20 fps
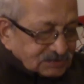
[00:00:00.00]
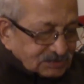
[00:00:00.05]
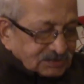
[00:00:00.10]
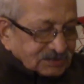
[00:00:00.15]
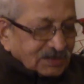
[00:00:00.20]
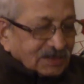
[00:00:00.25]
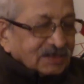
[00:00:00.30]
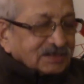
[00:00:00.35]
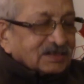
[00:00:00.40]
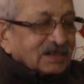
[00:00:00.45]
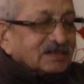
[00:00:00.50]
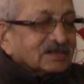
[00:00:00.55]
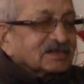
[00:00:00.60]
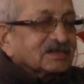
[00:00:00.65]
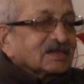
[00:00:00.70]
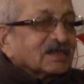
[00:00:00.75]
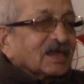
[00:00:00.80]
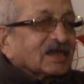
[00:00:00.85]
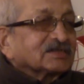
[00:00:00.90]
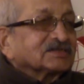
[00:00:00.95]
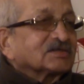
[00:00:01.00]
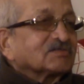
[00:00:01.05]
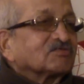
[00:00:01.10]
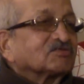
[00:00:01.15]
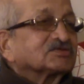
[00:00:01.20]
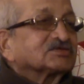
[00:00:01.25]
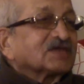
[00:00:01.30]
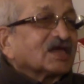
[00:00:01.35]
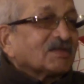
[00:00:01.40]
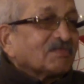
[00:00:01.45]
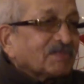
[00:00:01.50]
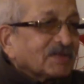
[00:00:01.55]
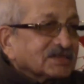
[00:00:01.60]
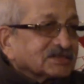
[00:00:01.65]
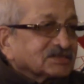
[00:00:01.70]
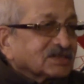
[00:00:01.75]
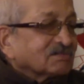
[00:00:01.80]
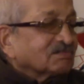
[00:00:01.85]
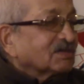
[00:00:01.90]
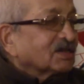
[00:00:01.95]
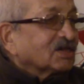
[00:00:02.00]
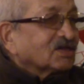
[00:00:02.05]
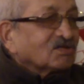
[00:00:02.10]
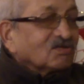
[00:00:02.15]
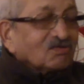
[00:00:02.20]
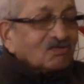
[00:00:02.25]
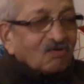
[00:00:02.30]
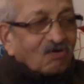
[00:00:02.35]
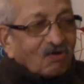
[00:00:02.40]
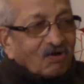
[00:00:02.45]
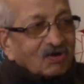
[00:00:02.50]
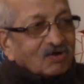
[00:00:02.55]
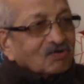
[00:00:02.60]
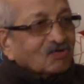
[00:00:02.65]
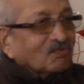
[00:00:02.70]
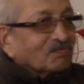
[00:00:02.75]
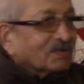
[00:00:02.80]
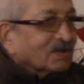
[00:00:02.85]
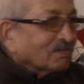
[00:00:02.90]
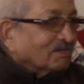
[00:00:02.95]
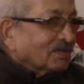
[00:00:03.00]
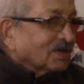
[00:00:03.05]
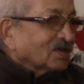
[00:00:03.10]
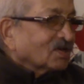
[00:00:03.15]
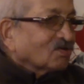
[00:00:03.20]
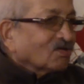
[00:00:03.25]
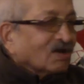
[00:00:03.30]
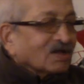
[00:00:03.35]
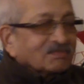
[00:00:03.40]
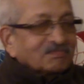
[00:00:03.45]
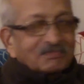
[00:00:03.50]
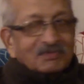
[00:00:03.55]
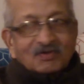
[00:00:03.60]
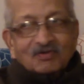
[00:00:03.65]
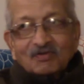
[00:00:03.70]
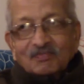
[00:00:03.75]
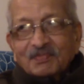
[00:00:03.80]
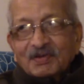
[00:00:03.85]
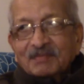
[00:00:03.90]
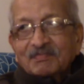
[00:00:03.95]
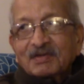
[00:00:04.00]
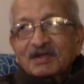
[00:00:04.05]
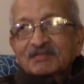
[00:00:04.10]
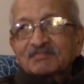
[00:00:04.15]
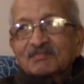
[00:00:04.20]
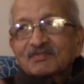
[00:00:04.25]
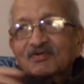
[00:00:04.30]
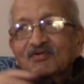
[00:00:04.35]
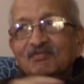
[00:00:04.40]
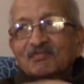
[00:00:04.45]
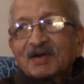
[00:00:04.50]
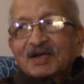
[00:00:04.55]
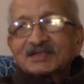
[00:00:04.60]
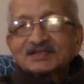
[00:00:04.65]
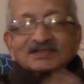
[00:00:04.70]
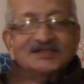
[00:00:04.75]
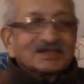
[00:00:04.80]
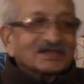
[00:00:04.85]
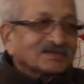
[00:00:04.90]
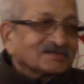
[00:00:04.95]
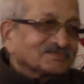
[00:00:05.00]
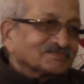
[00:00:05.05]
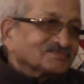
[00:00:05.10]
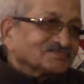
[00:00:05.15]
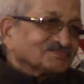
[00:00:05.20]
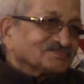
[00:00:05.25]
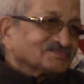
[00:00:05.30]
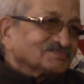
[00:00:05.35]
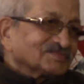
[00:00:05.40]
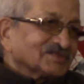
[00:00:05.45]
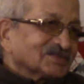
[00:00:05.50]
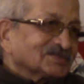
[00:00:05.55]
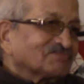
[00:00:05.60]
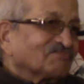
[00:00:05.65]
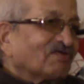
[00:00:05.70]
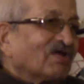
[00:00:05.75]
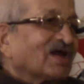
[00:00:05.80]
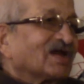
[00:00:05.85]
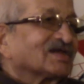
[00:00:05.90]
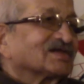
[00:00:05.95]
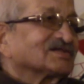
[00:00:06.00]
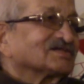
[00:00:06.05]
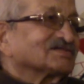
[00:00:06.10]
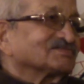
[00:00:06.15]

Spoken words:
say that except your selfless self, there is no God, no Brahman, no Atman, no Paramatma, no Master. It's a fact.